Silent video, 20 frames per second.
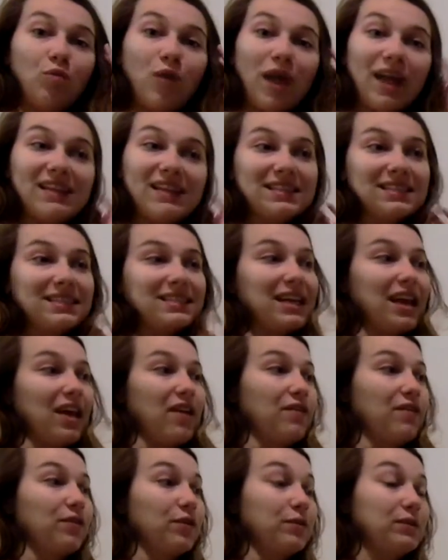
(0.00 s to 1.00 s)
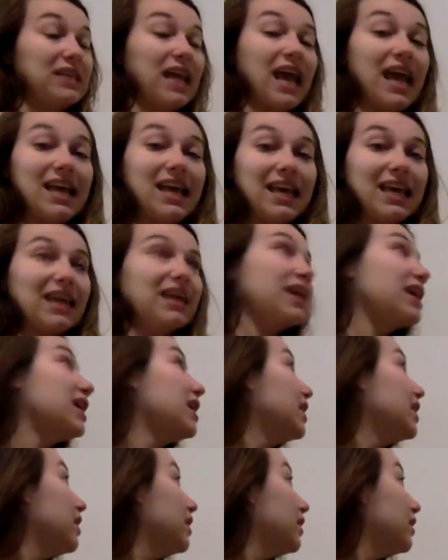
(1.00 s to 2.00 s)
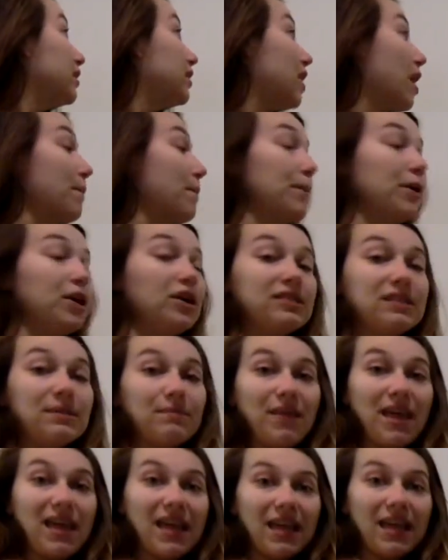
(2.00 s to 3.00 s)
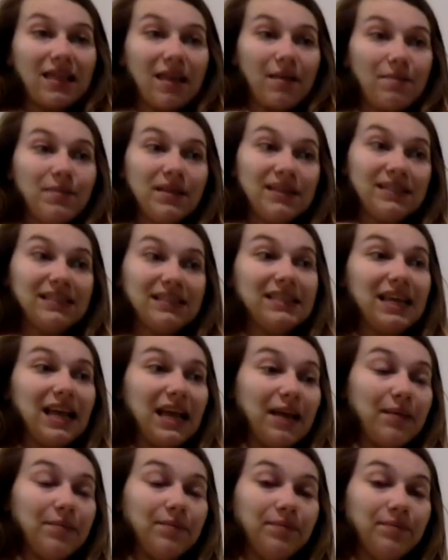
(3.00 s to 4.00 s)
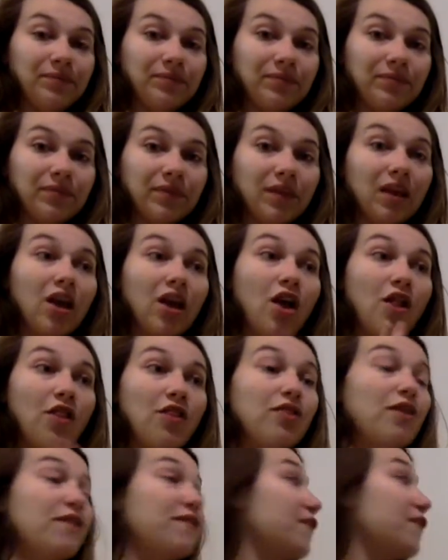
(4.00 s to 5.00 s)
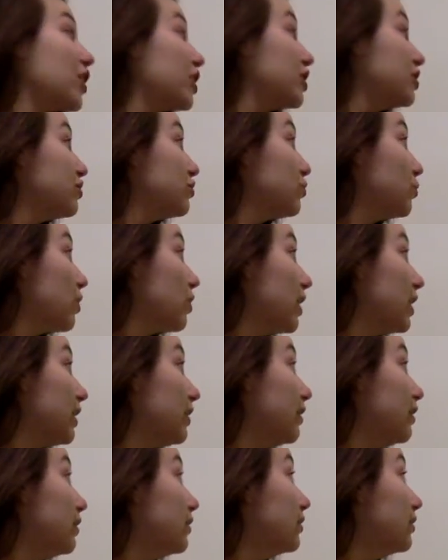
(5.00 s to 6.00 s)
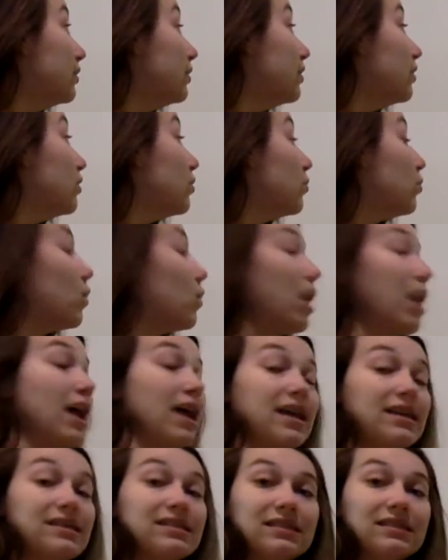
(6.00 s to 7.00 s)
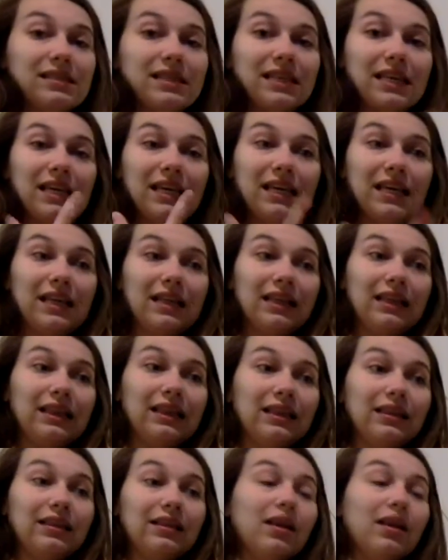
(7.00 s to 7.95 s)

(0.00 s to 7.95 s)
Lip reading: Wednesday for taking numbers and making them the same. The first one was the